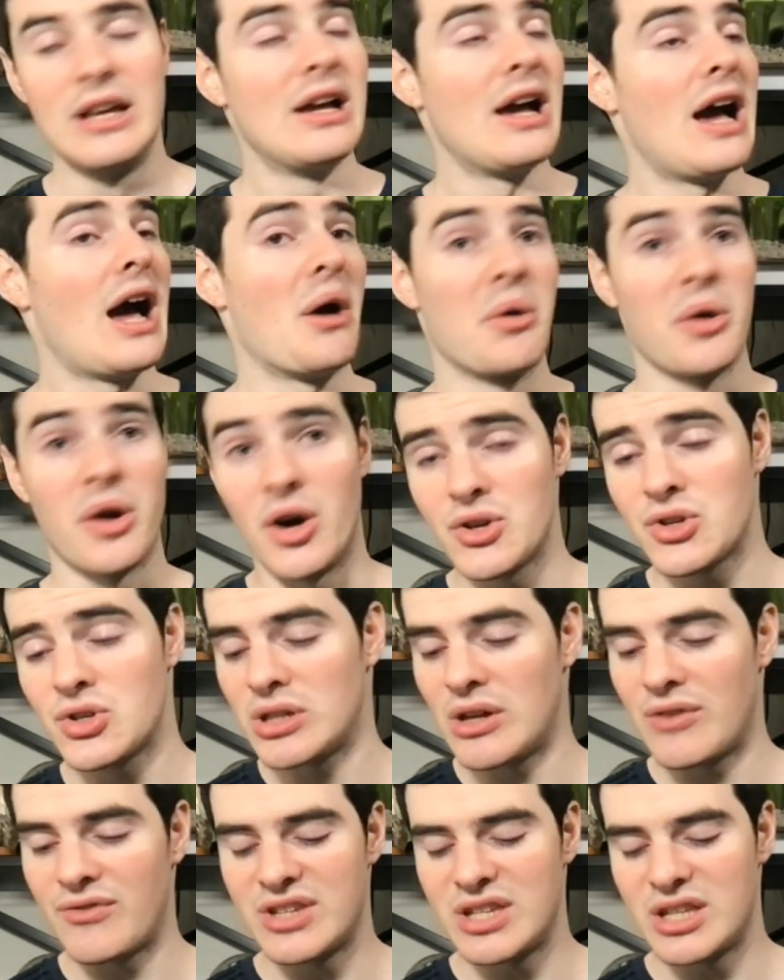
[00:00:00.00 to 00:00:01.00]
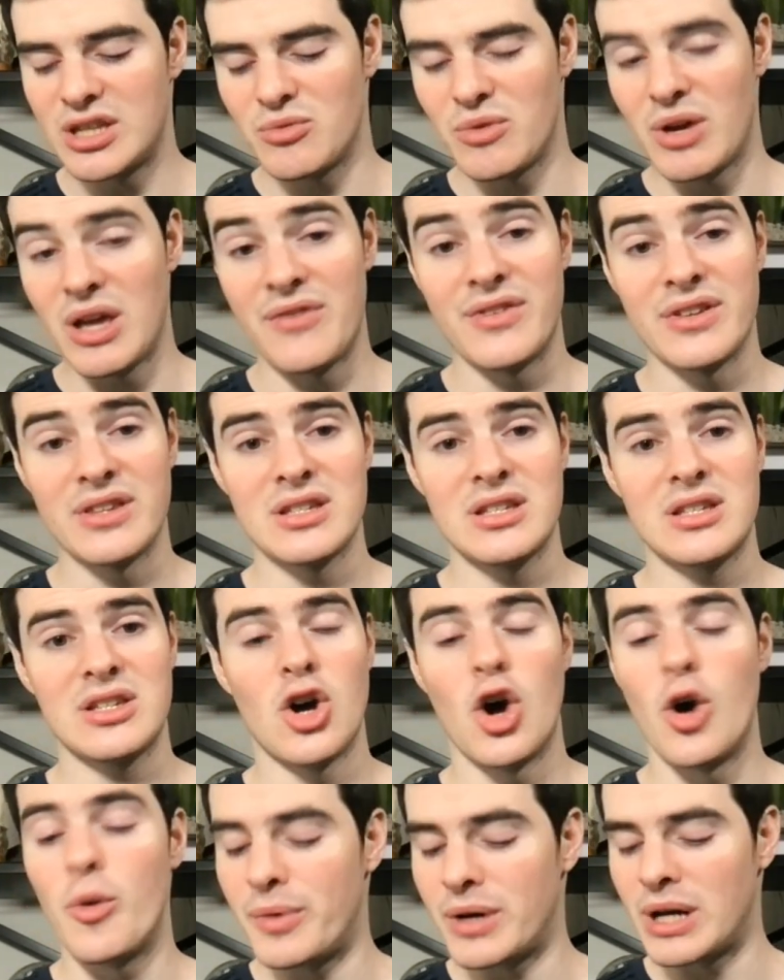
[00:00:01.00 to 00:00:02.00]
I would also love to see the Ravens
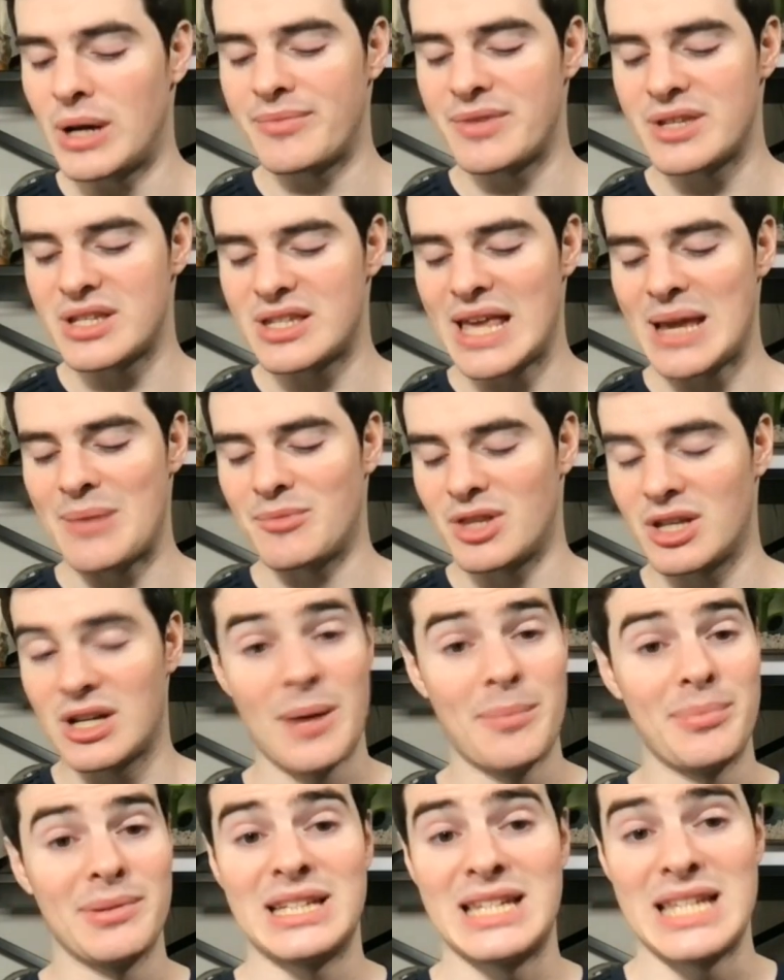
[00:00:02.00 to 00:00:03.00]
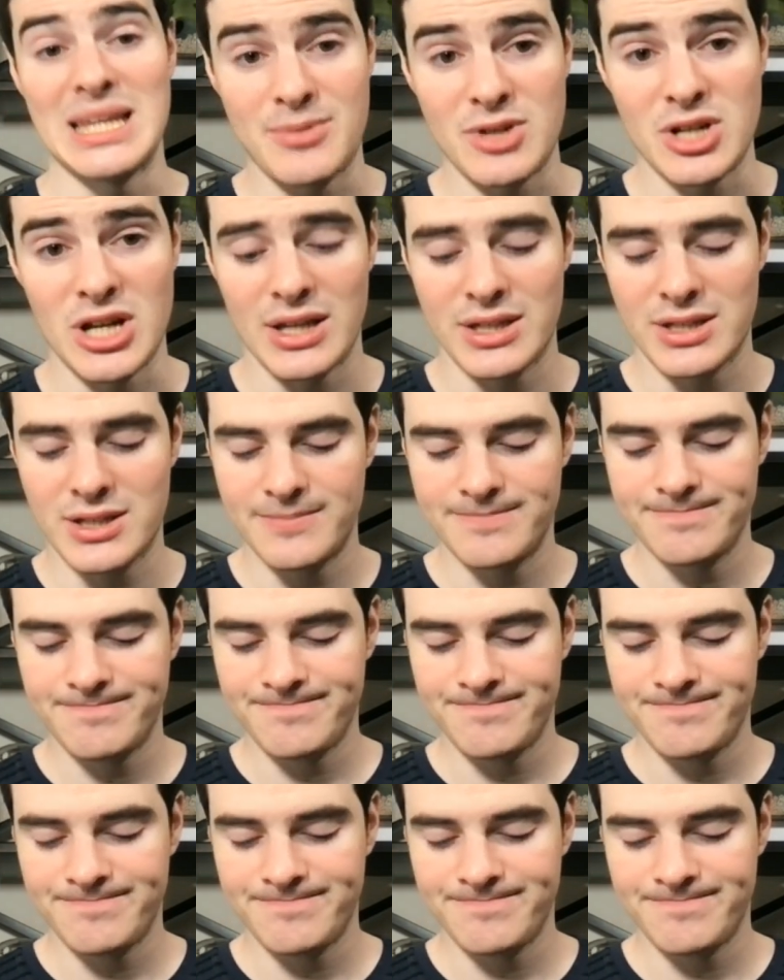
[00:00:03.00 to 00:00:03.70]
open up this game with a couple of deep shots.